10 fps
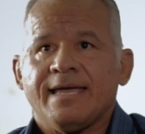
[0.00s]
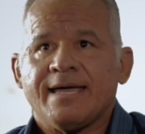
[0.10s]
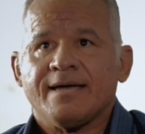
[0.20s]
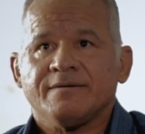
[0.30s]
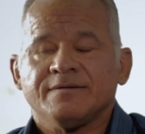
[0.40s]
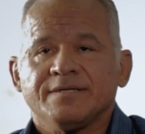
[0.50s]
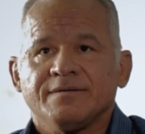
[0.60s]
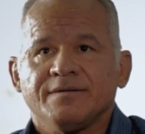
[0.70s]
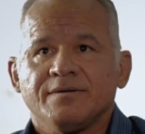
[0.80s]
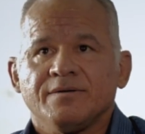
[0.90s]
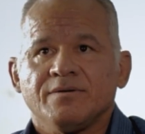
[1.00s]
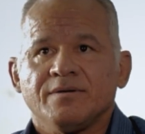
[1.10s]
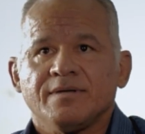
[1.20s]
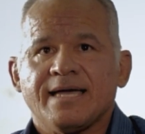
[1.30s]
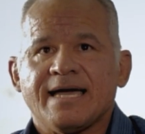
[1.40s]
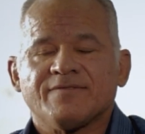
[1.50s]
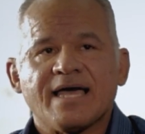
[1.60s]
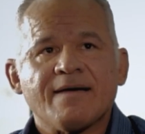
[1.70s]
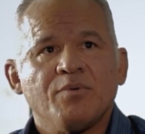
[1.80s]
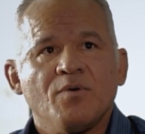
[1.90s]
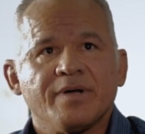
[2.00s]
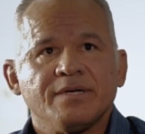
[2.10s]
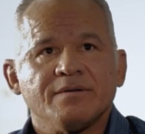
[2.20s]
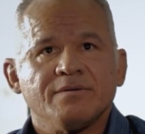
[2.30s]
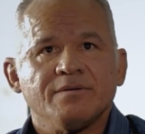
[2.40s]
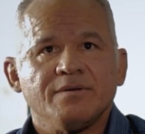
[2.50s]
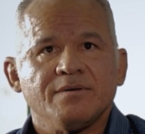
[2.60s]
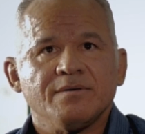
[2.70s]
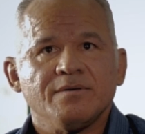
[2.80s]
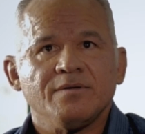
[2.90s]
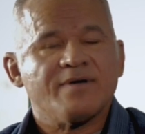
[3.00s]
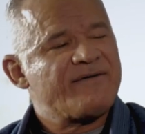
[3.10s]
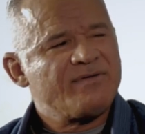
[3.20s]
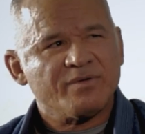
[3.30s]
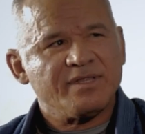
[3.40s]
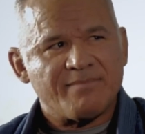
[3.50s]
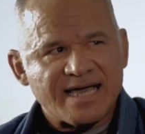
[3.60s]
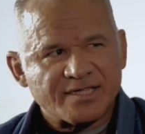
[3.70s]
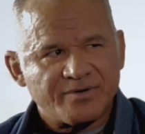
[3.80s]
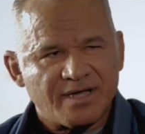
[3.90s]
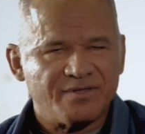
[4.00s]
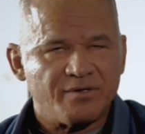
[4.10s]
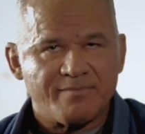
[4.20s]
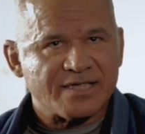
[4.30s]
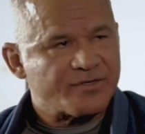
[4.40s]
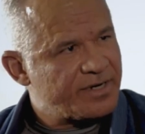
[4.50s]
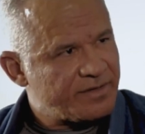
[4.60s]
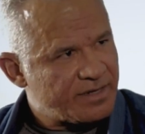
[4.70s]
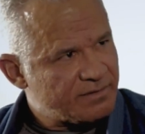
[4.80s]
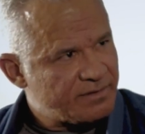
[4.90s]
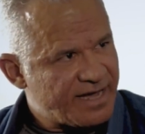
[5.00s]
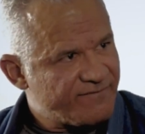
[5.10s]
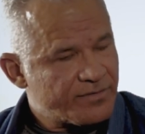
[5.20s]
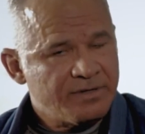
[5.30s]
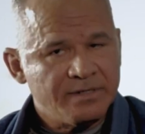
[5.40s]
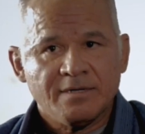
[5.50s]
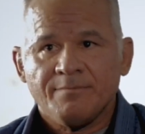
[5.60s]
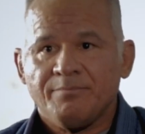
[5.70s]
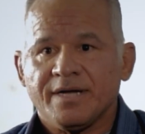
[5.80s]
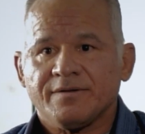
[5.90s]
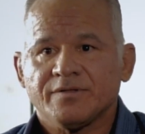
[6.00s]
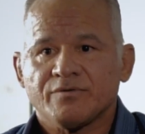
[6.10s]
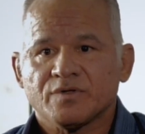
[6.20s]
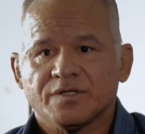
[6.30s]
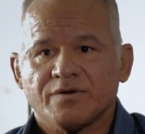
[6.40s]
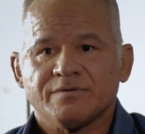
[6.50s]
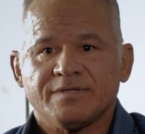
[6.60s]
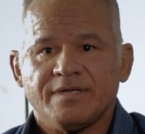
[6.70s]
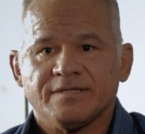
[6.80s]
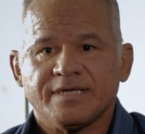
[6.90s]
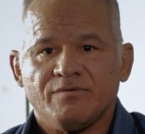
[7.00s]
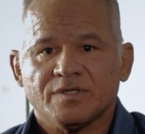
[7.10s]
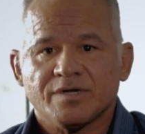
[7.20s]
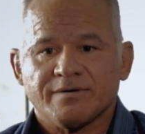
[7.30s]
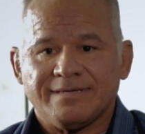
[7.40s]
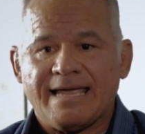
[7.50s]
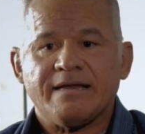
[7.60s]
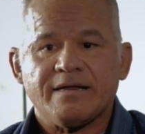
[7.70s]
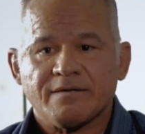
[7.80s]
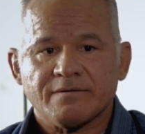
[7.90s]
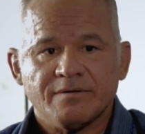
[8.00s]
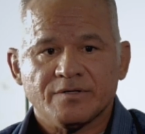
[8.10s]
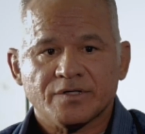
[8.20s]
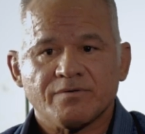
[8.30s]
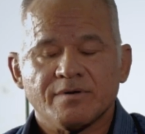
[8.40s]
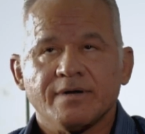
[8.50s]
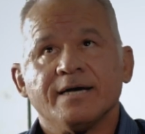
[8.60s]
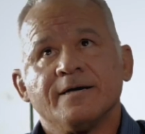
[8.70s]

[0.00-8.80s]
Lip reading: And at that point, you haven't really mastered, I don't think you master anything ever, but there's certain things that you start gaining, certain,